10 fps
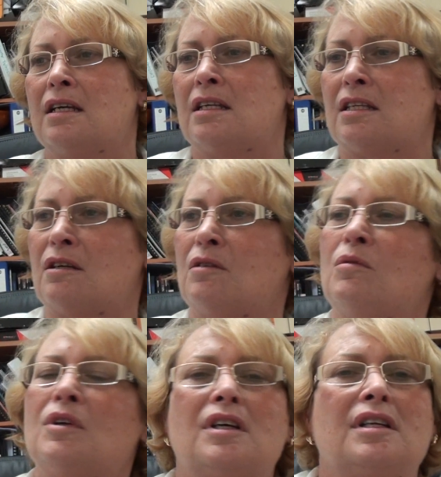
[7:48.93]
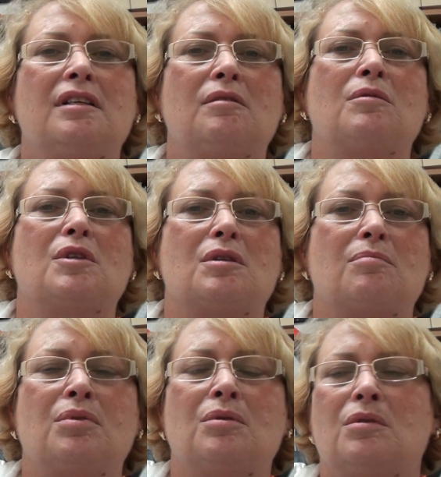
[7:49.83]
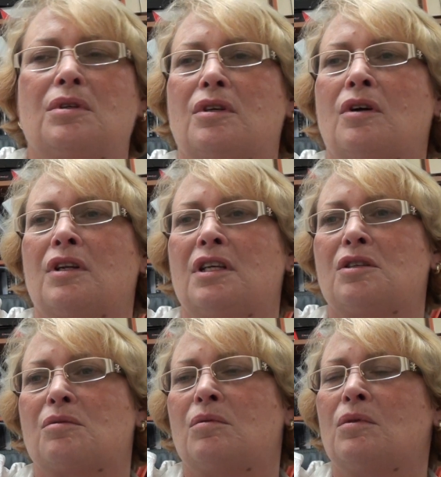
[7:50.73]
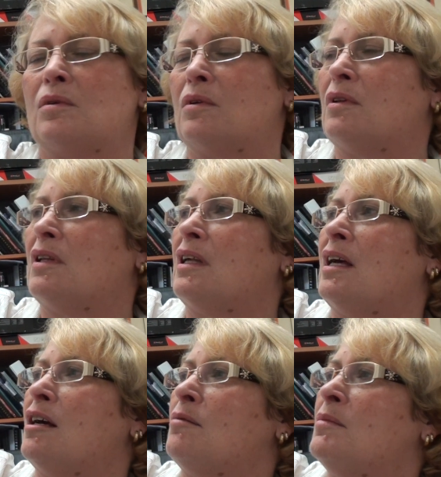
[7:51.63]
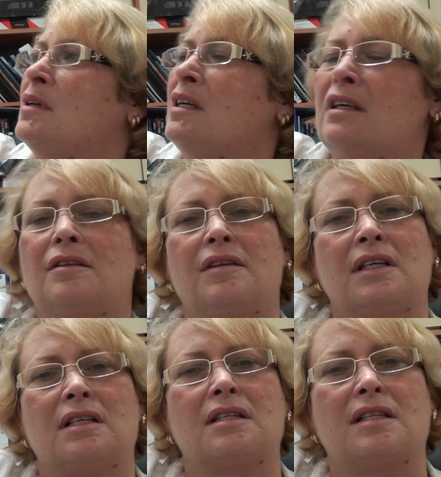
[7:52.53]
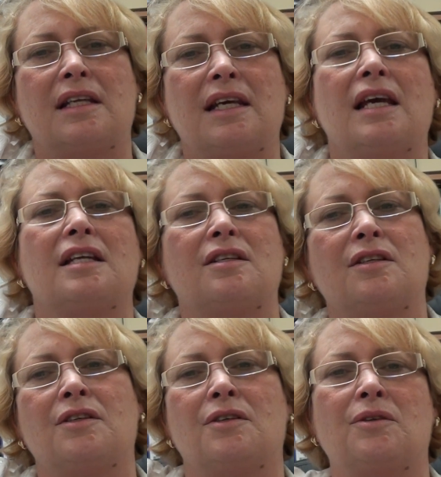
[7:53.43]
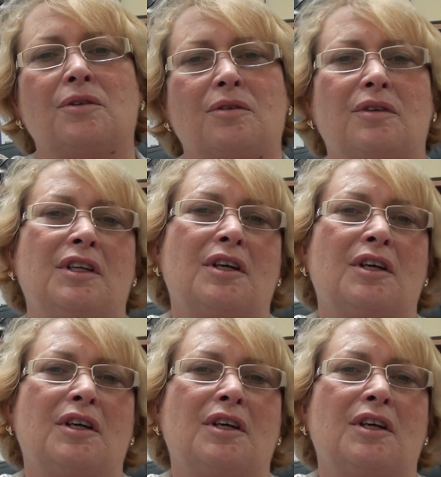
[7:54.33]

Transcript: So what I did was put on his wall the things that he had to do.